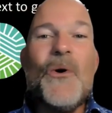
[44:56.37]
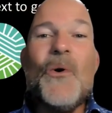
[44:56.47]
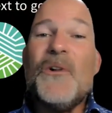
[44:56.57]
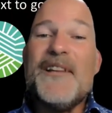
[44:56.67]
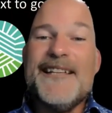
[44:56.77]

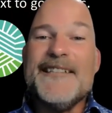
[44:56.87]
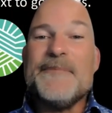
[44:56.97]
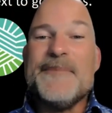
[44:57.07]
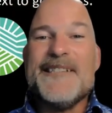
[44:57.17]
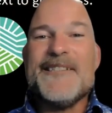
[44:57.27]
no
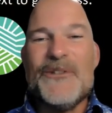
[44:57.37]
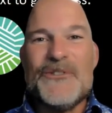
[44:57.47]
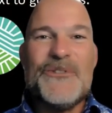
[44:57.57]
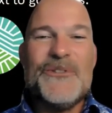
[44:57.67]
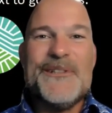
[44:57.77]
holiness but
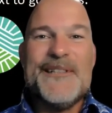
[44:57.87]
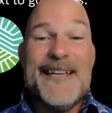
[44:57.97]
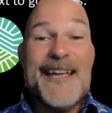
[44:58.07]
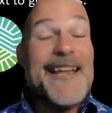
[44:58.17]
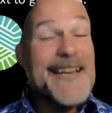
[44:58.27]
social,
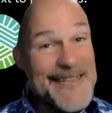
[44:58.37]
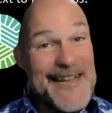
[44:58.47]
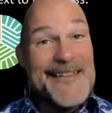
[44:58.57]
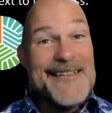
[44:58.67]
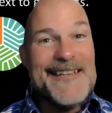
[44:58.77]
again,
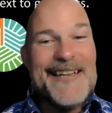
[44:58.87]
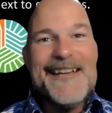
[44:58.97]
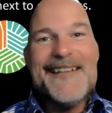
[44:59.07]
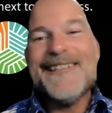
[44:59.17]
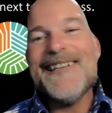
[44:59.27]
intended
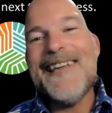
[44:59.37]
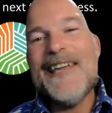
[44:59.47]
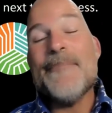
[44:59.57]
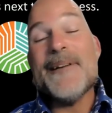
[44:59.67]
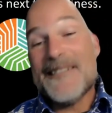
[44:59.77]
to
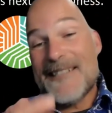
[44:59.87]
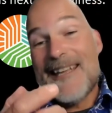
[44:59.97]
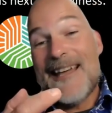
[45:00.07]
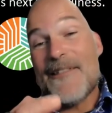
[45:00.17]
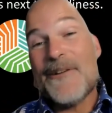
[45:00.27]
keep us
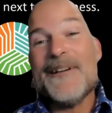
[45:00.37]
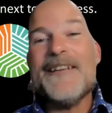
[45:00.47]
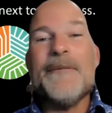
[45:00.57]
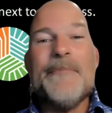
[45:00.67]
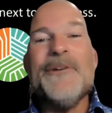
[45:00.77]
together
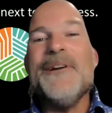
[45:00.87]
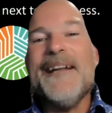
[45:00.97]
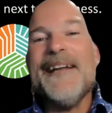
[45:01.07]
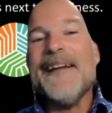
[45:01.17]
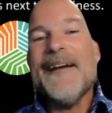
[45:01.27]
in
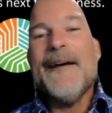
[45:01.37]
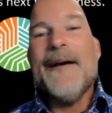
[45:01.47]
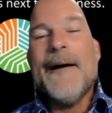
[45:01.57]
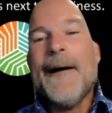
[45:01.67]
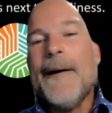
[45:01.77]
community.
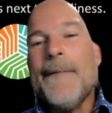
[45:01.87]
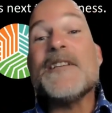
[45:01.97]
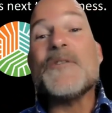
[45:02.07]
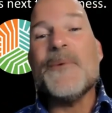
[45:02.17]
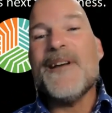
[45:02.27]
And
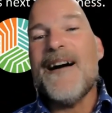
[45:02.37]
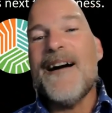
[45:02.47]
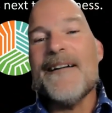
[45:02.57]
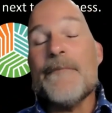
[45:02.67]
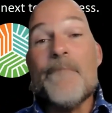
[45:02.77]
in this
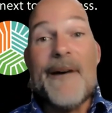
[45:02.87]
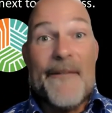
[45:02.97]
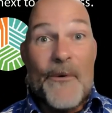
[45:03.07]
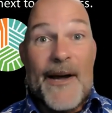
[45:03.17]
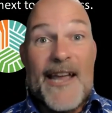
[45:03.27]
regard,
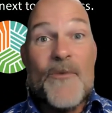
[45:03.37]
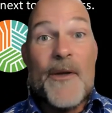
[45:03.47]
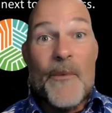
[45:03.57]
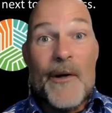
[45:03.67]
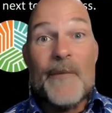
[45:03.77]
by the way,
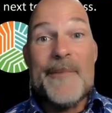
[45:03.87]
we